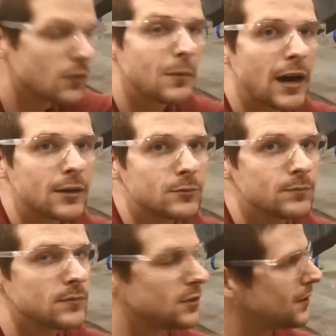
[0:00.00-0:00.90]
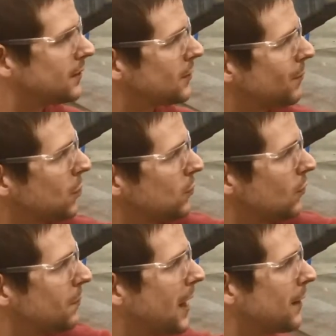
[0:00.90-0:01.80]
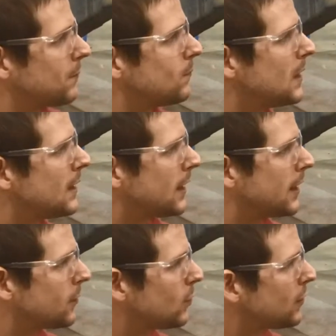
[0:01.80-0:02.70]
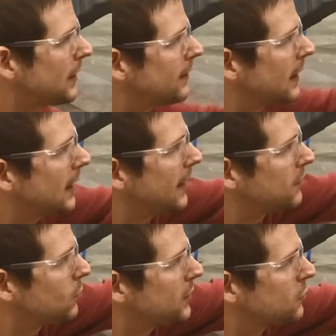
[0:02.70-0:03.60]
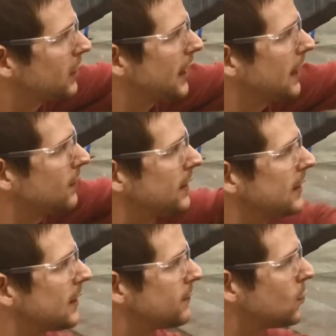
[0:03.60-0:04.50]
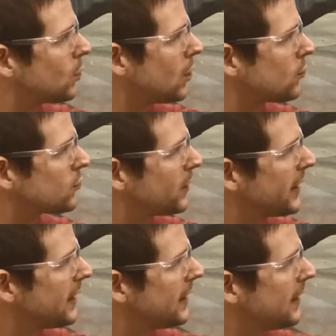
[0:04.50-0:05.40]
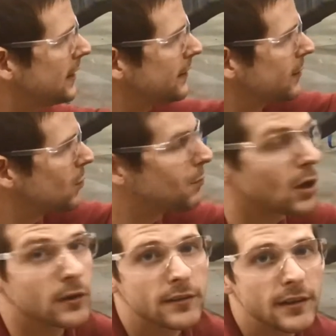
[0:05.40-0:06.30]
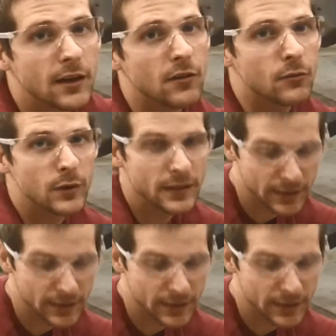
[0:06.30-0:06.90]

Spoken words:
on the bottom to bolt to the bottom. We'll get there after we drill out the 4 holes we need here, and then we'll mark the other 3